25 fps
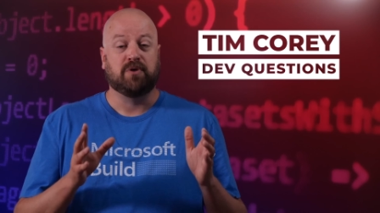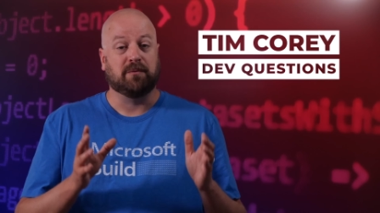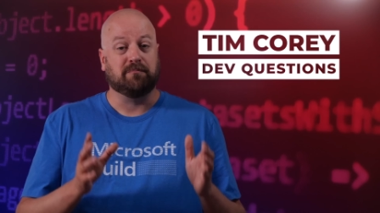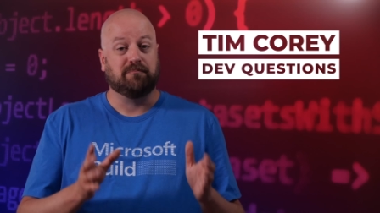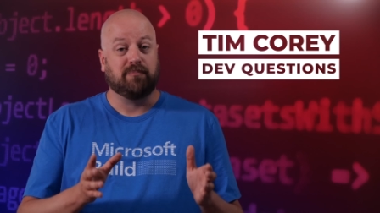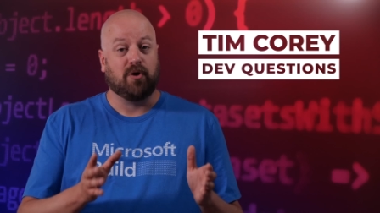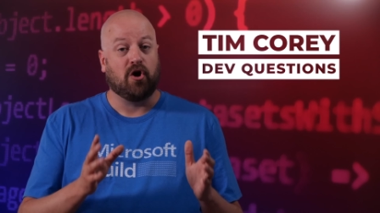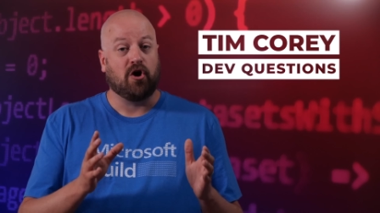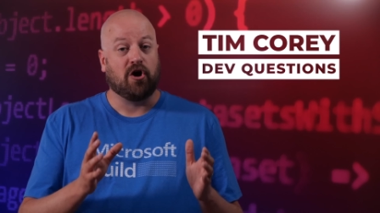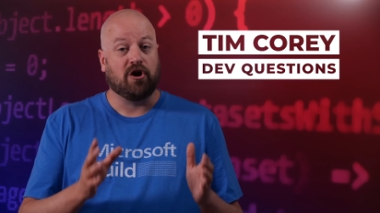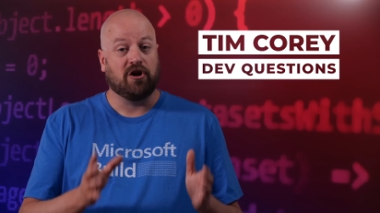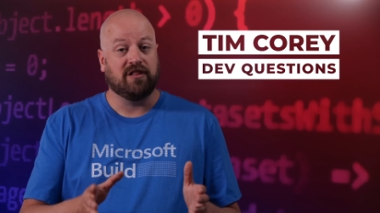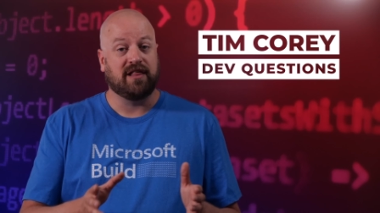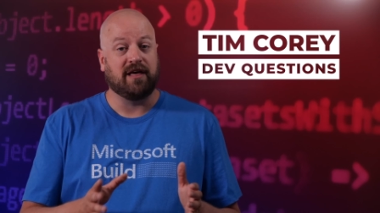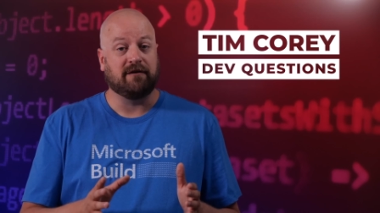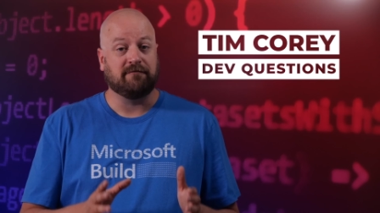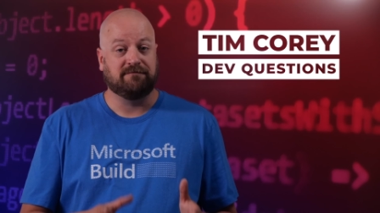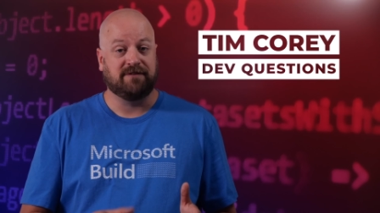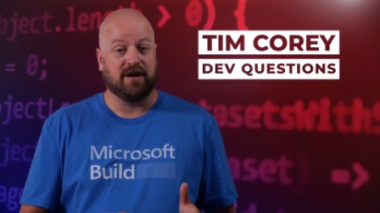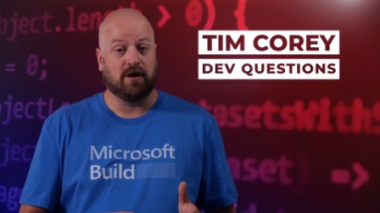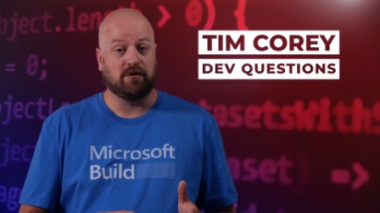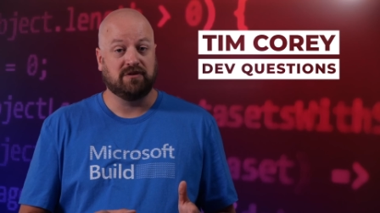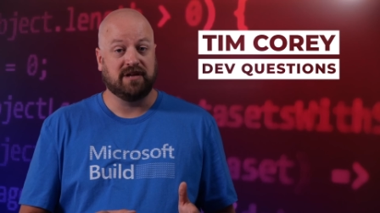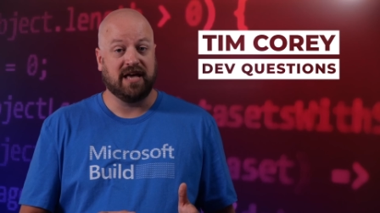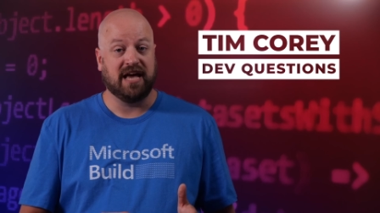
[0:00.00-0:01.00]
But part of
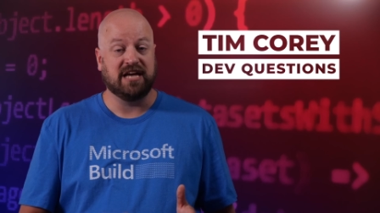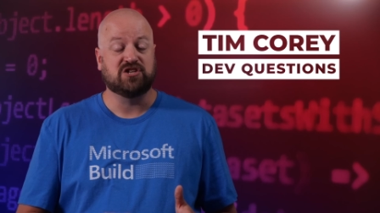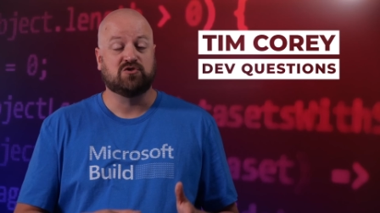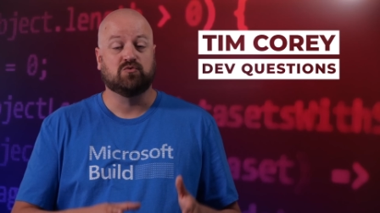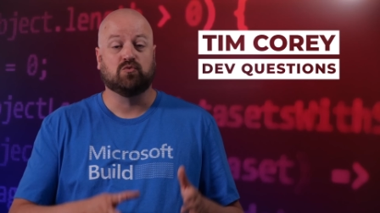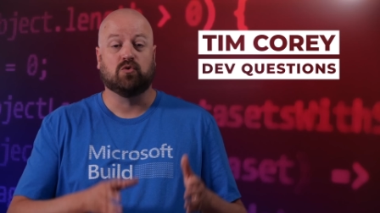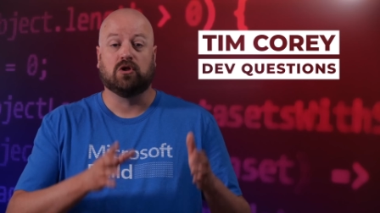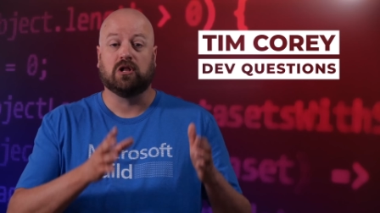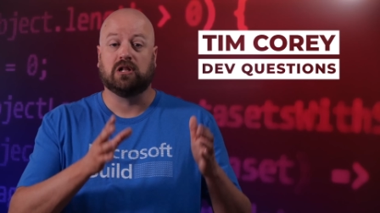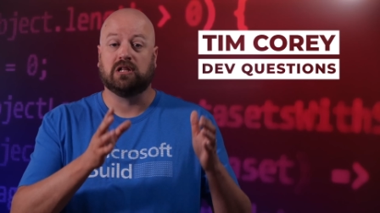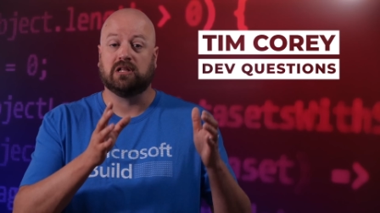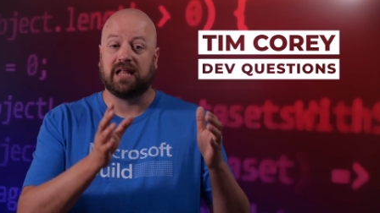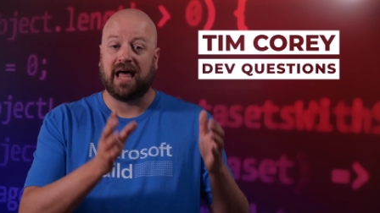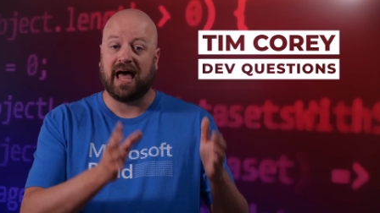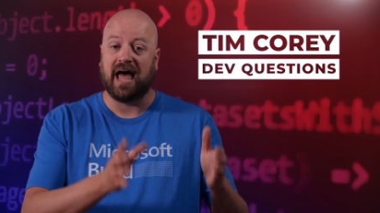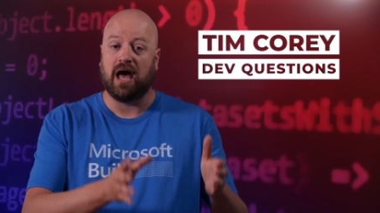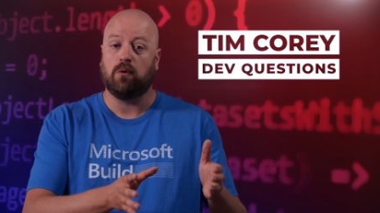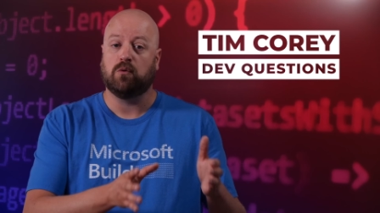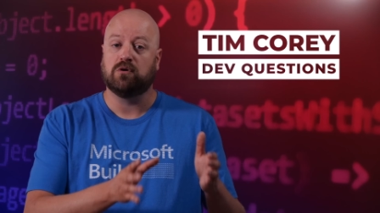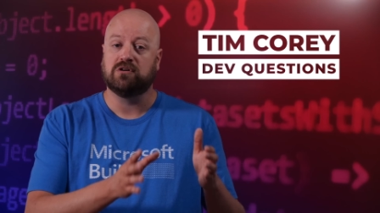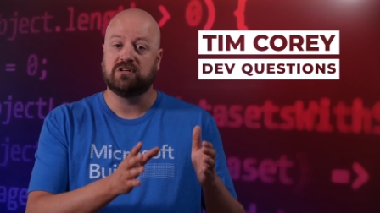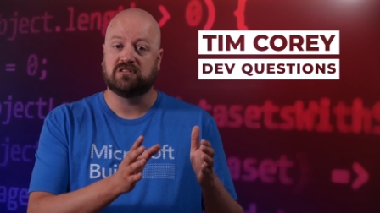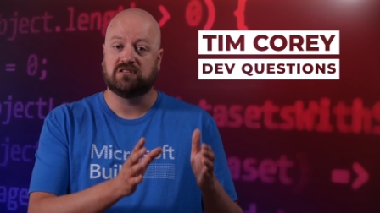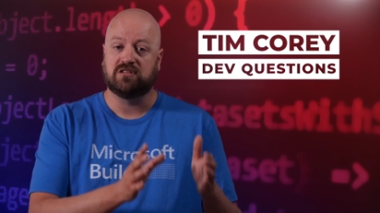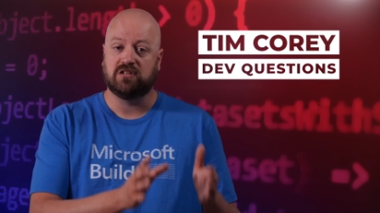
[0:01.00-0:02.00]
that foundation will
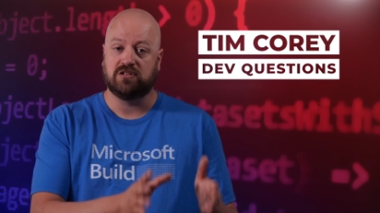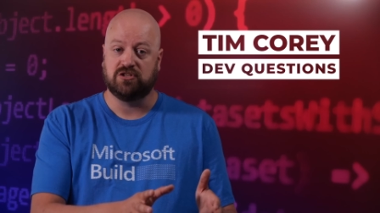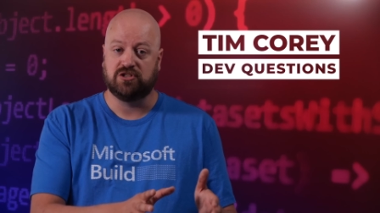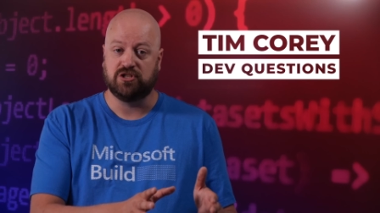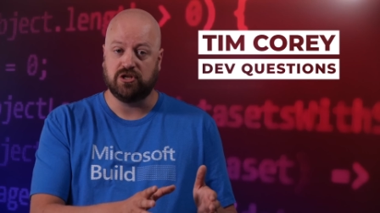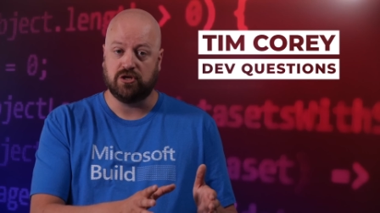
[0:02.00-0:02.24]
allow us to